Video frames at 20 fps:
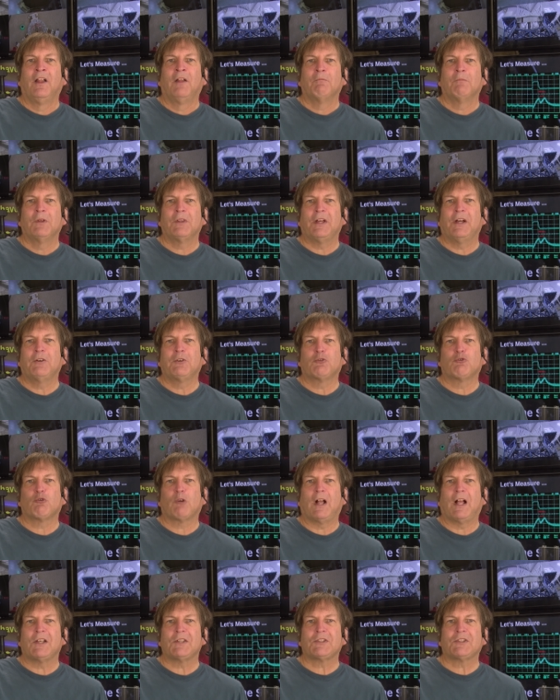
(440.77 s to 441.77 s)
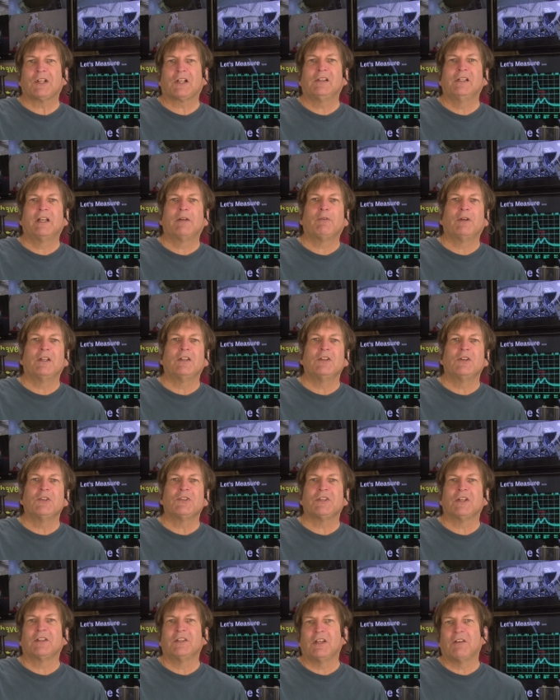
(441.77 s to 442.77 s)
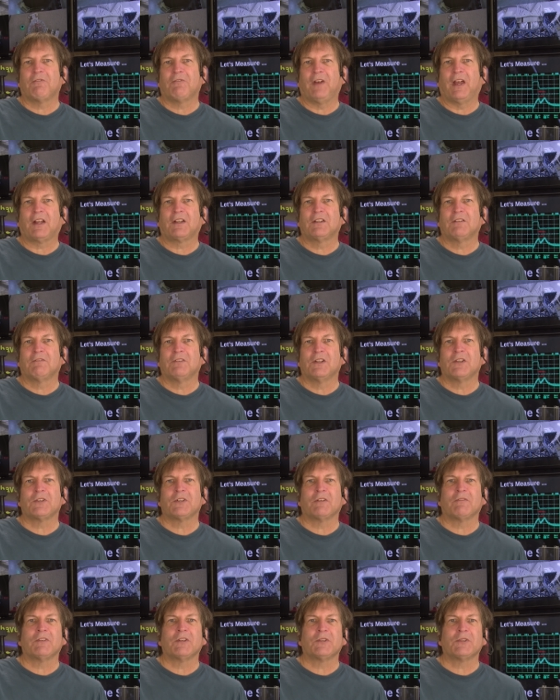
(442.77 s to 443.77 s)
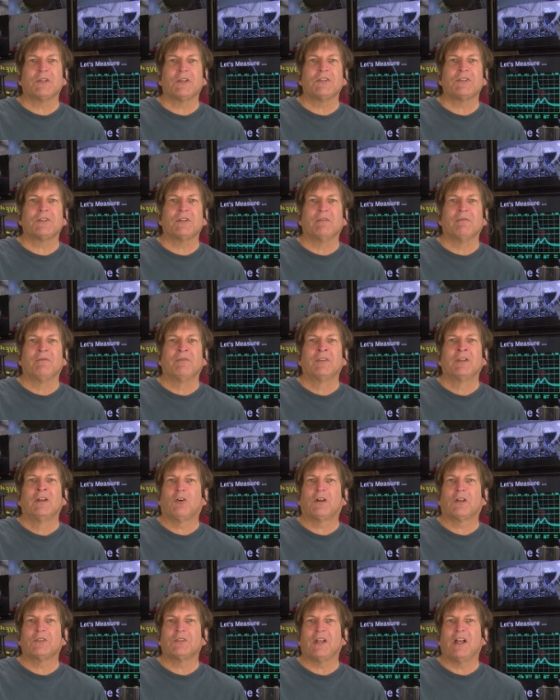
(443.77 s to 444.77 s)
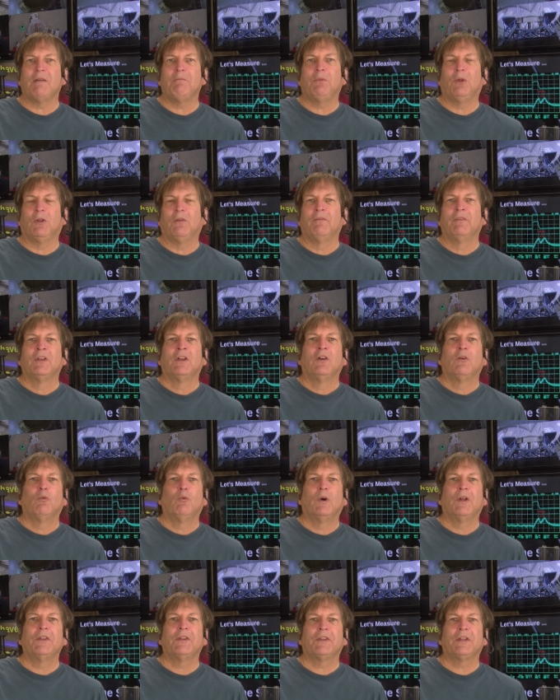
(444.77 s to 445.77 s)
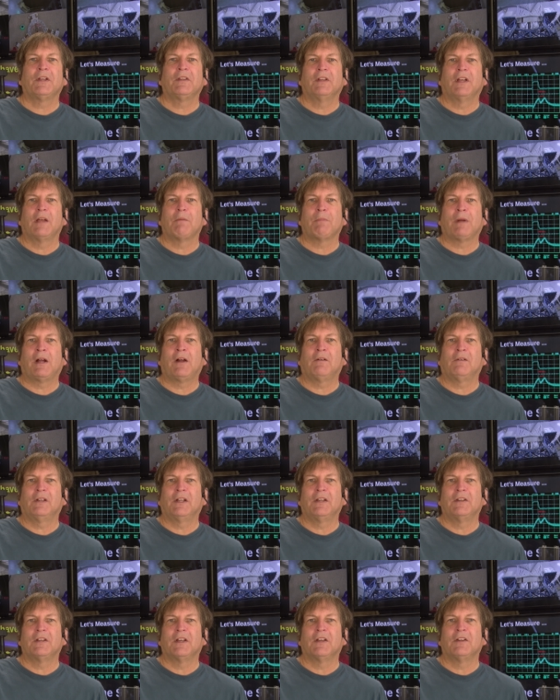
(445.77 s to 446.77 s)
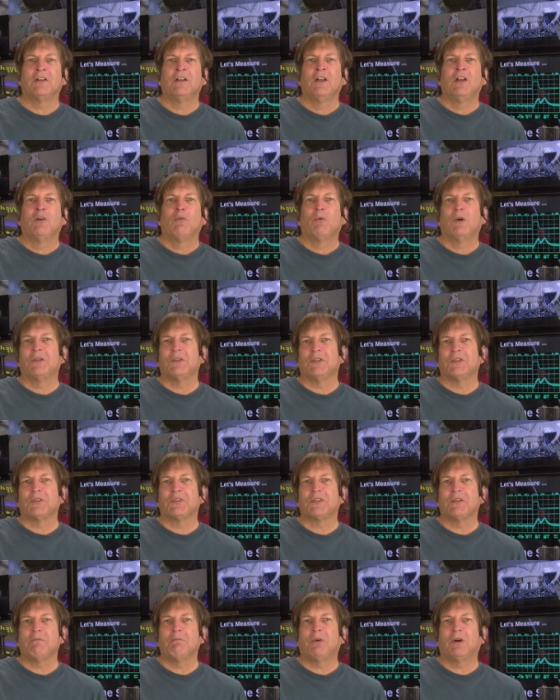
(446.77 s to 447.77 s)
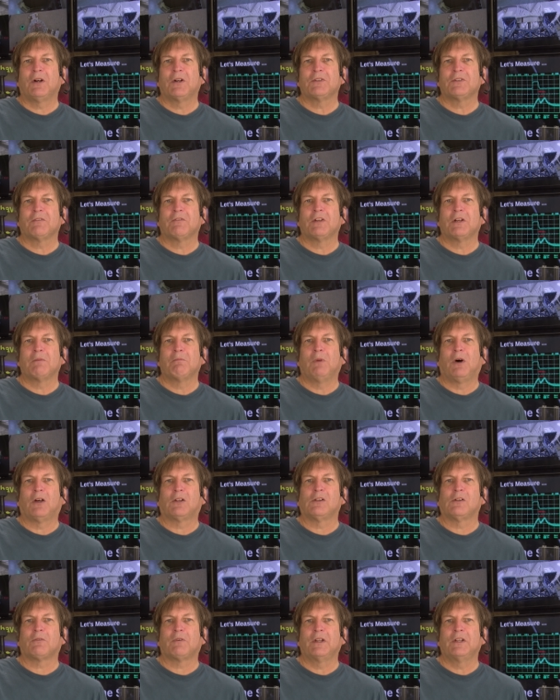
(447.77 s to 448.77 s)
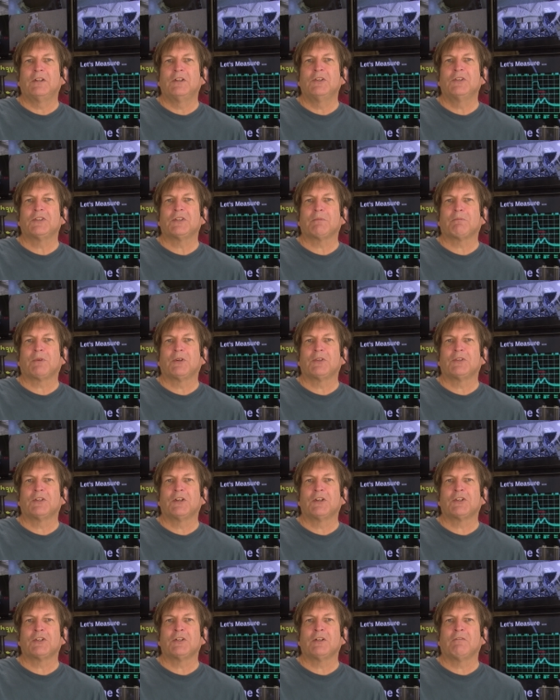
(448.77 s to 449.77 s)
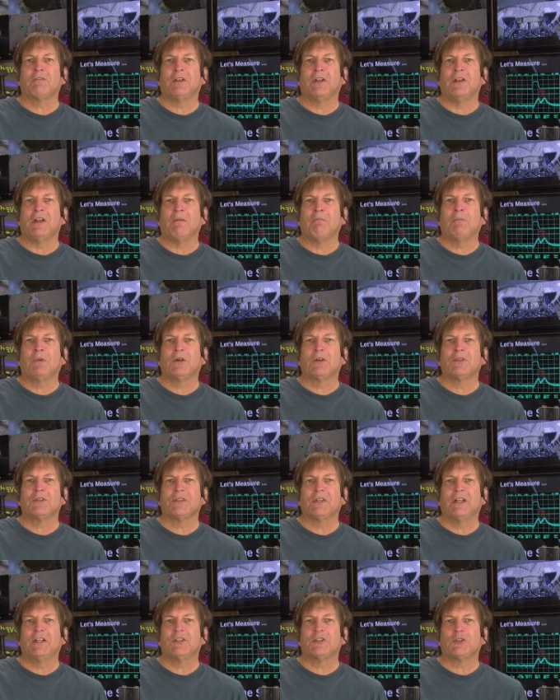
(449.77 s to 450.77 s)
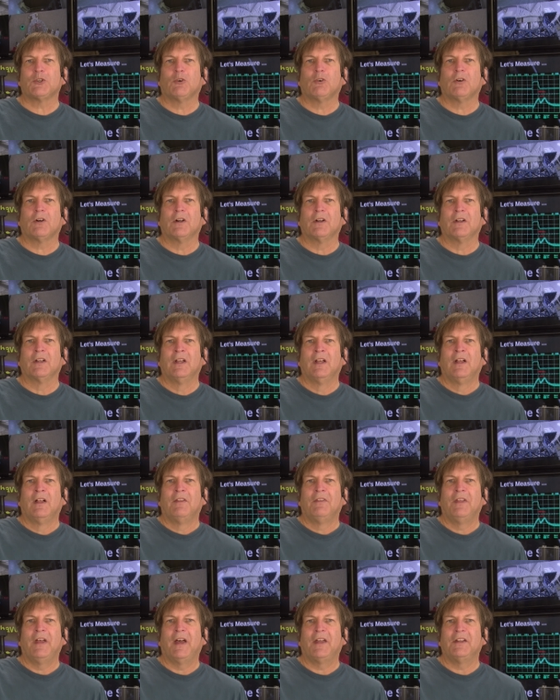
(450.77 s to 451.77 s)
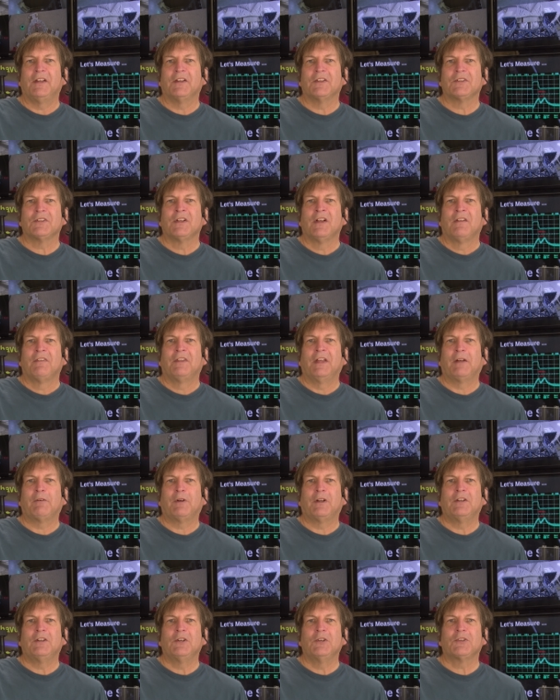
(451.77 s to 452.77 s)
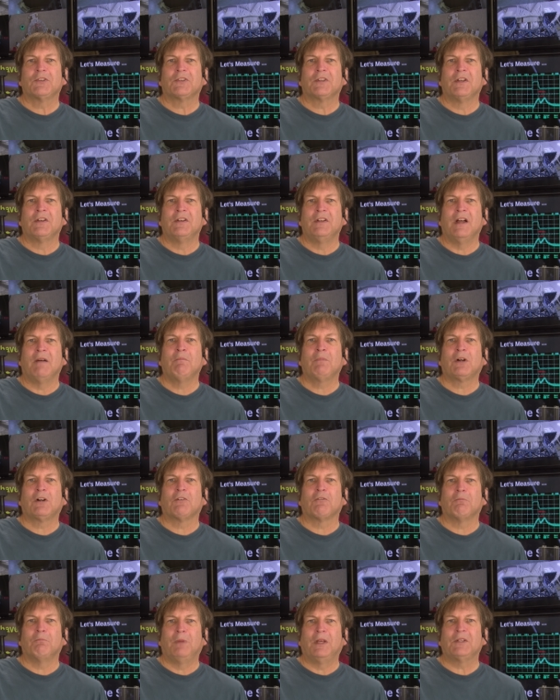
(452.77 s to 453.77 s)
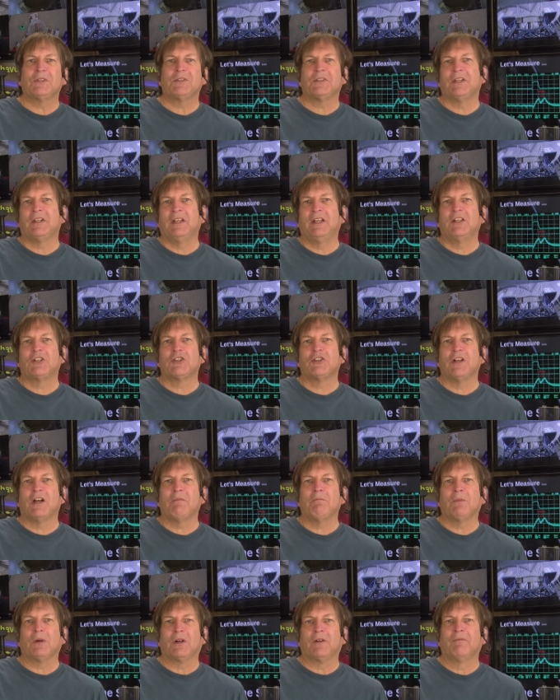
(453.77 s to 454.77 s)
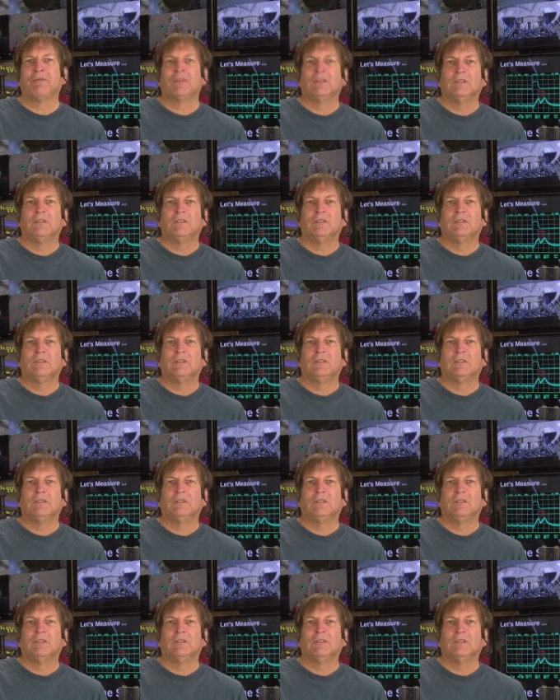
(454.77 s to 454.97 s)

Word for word: without drastically reducing the effectiveness of the system. For example, one thing they apparently did was, in some parts of their model, reduce the precision of the numbers they stored. That is, they reduced the number of bits in each number.